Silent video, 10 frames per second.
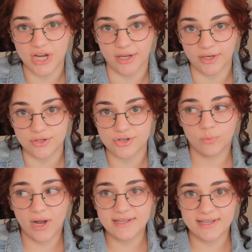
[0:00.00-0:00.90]
change,
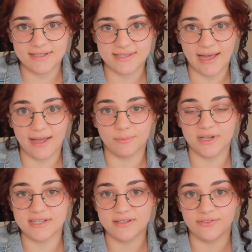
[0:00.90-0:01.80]
process that,
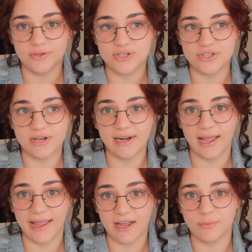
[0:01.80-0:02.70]
because if you just try to
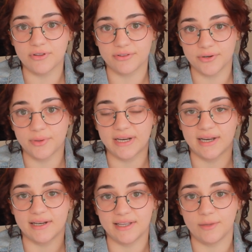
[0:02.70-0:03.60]
hammer through it
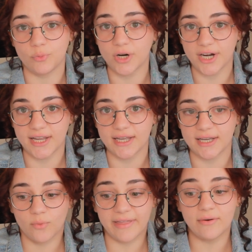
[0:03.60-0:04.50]
and keep working
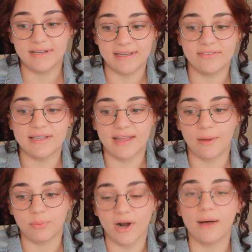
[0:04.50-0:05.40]
without giving
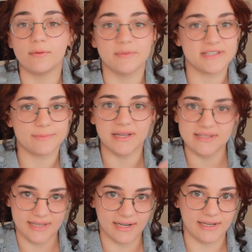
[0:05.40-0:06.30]
that problem the space
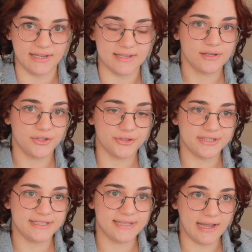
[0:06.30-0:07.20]
that it needs, you're
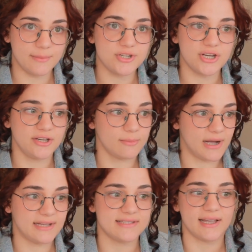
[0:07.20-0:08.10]
damaging your
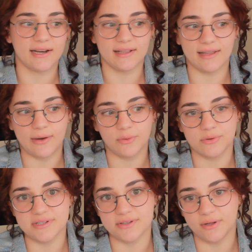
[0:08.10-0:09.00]
mindset, and that will
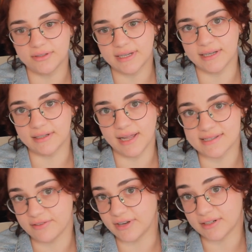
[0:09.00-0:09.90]
result in
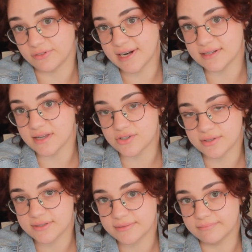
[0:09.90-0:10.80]
less effective writing
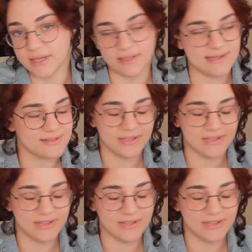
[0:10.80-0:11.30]
sessions and less